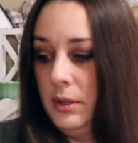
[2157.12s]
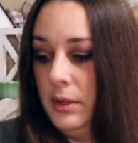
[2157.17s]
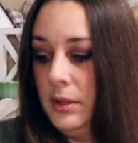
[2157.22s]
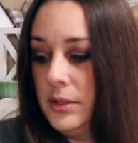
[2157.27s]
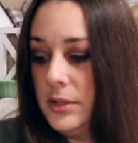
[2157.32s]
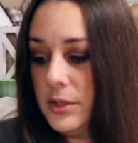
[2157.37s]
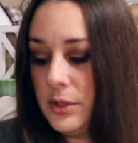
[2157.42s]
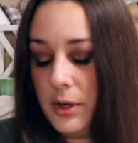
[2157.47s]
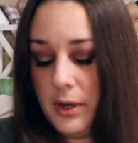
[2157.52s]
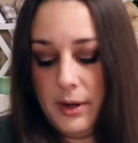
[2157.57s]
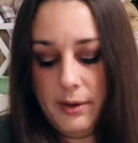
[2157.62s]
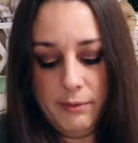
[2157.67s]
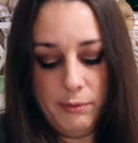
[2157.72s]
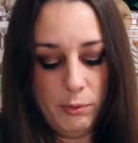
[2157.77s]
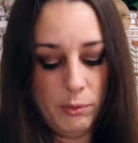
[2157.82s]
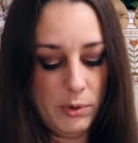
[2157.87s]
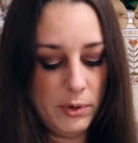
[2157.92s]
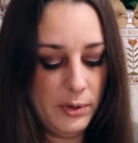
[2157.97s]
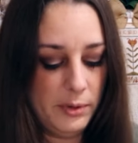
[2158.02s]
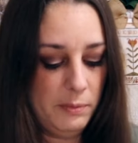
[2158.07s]
So I have
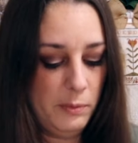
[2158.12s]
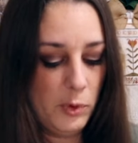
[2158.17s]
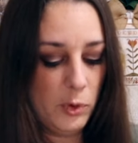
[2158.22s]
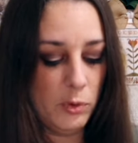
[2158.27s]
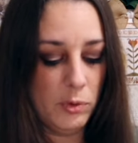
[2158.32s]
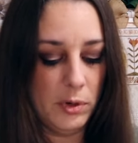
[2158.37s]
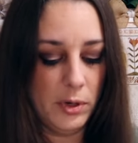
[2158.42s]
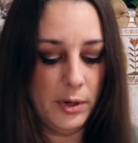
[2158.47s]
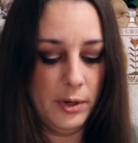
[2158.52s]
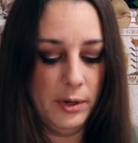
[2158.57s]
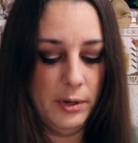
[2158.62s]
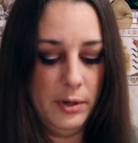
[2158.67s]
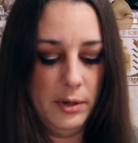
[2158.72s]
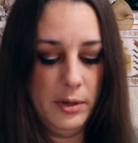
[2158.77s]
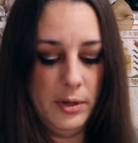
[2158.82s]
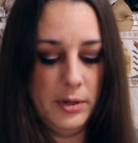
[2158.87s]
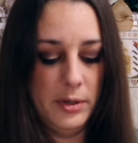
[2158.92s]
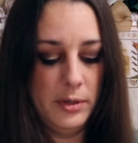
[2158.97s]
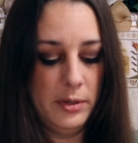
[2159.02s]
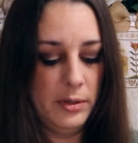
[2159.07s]
one more.
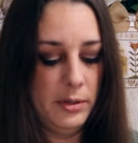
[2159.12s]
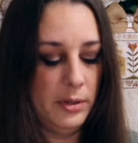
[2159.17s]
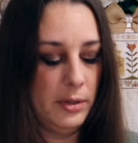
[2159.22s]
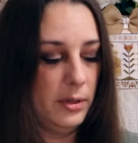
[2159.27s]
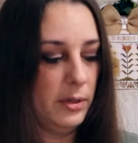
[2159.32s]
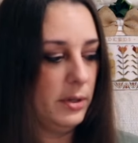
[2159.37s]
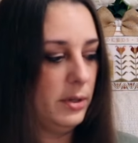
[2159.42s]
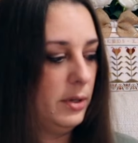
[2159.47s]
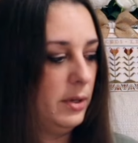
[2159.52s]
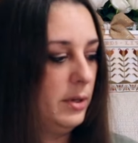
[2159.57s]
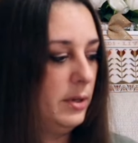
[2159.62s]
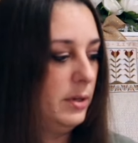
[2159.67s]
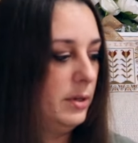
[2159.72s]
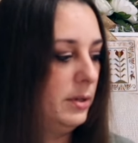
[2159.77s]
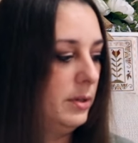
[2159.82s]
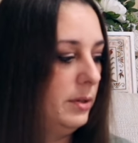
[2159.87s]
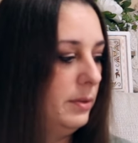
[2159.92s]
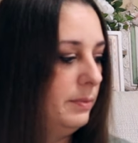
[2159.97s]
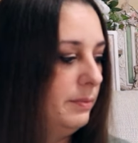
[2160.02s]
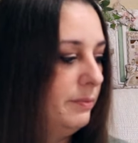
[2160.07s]

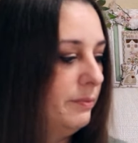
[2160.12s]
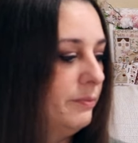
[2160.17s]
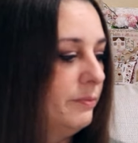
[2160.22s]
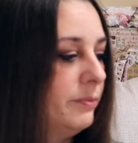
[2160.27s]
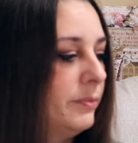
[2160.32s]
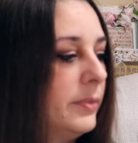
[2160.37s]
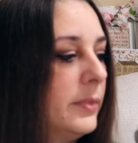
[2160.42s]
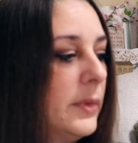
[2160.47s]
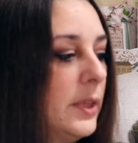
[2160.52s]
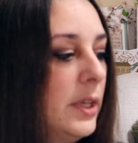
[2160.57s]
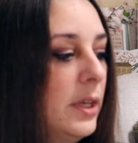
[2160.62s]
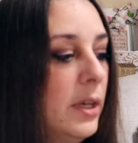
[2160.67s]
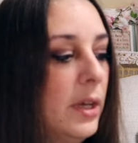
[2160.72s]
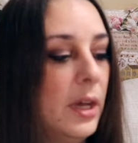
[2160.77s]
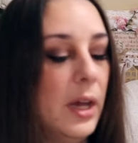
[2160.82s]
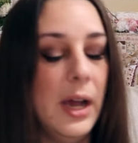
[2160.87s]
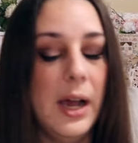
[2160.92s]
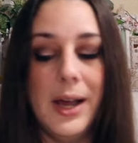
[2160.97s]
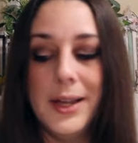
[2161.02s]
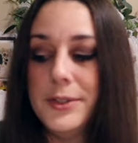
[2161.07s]
I
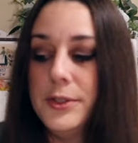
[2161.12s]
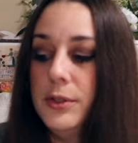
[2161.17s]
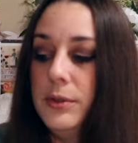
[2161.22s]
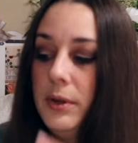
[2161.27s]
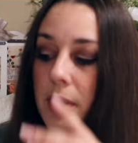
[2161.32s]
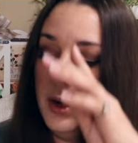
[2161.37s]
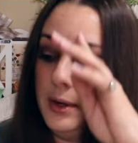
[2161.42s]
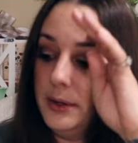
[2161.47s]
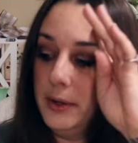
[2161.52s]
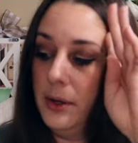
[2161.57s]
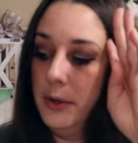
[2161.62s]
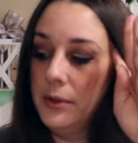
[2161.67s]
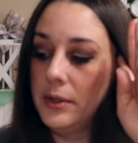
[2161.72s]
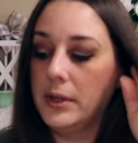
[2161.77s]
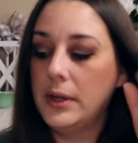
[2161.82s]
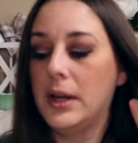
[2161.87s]
do not know the